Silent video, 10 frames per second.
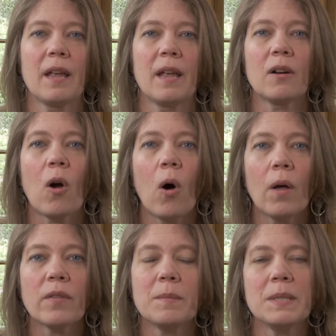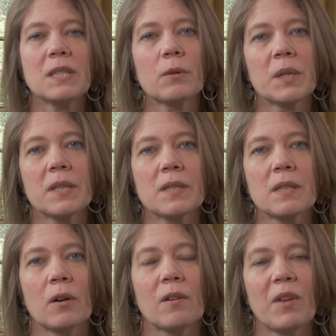and all the materials
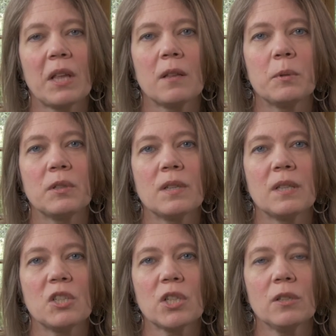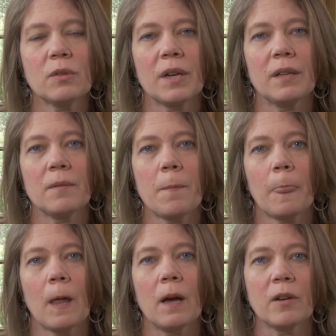are available to the children
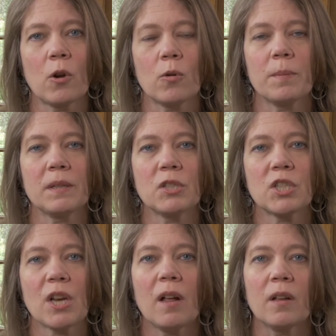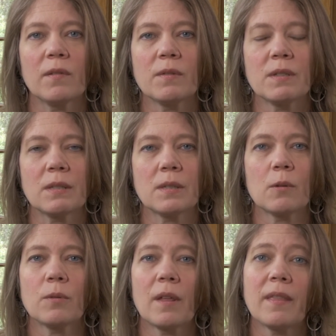on open shelves
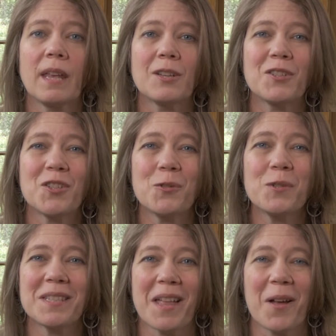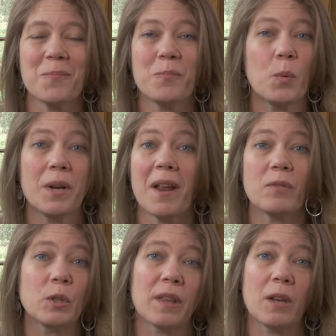so that they can choose them whenever they